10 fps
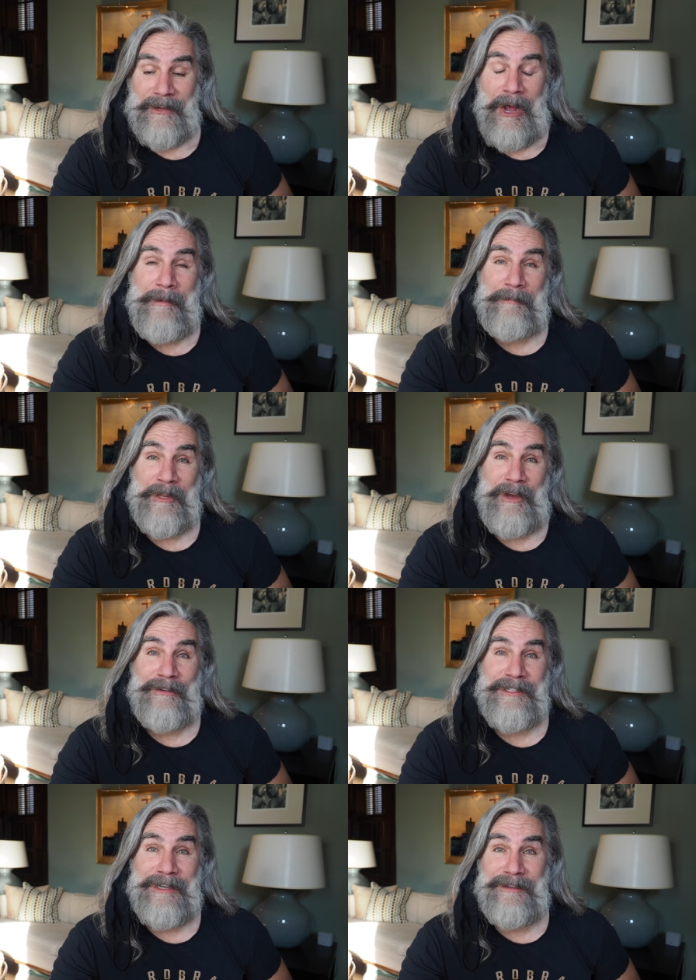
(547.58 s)
Comment
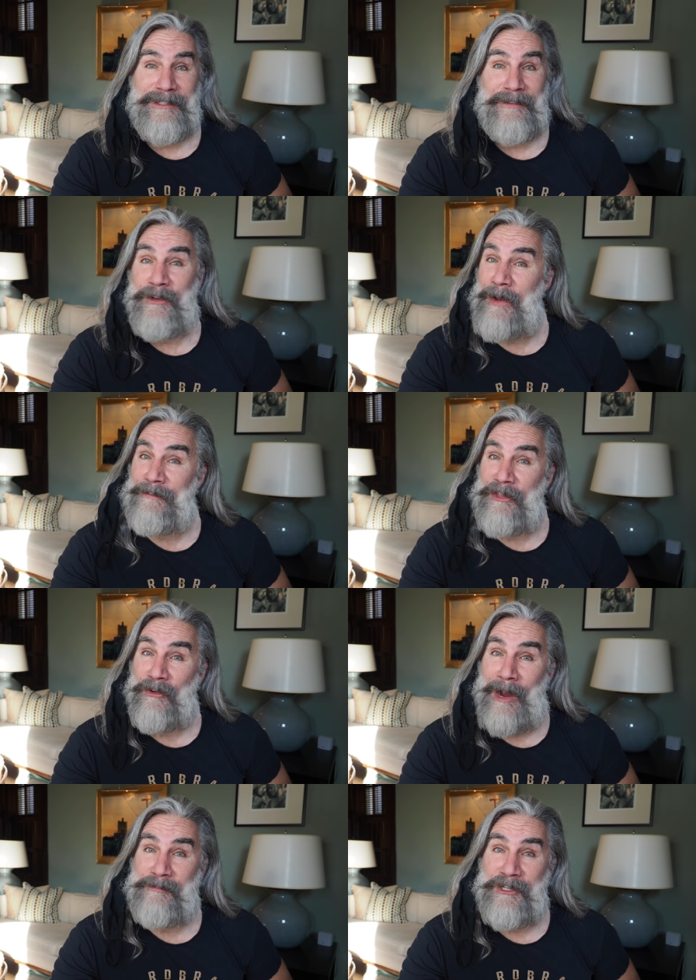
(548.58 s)
below and tell us if you have
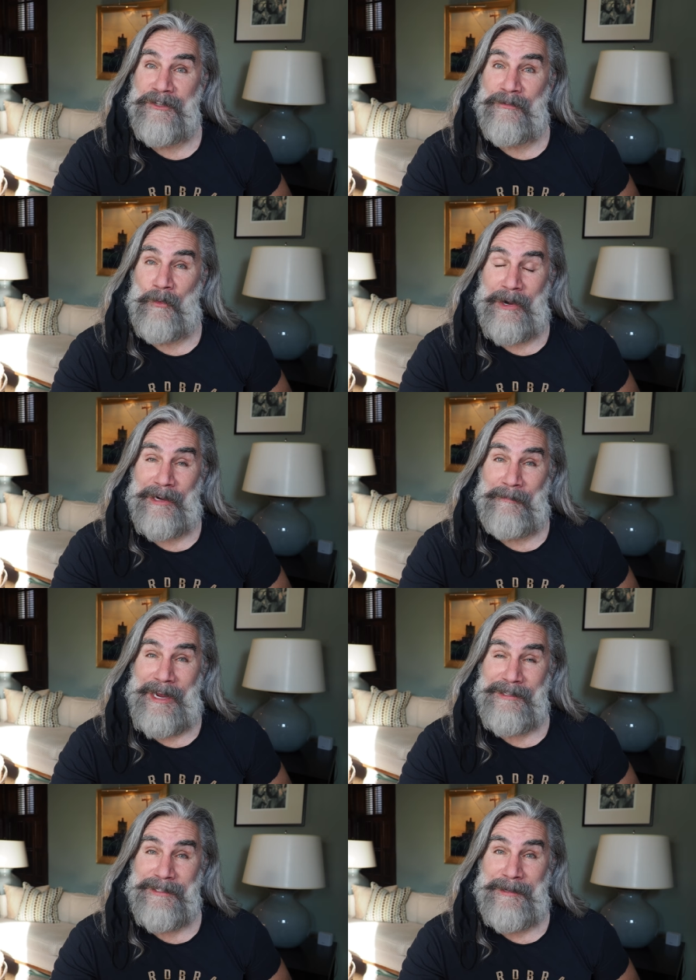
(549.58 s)
other options for wearing a
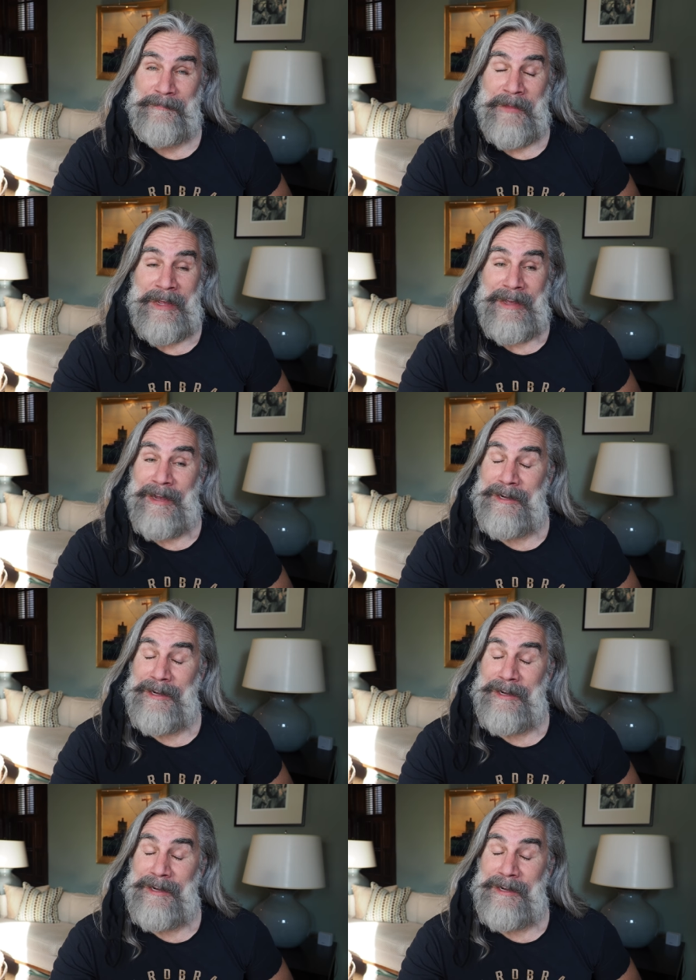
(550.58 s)
mask. I